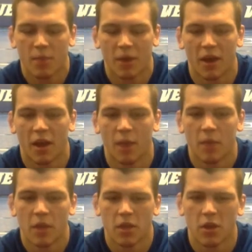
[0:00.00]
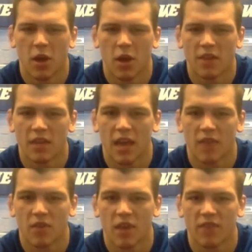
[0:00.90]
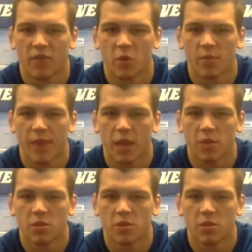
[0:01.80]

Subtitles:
But, you know, I think after that first match,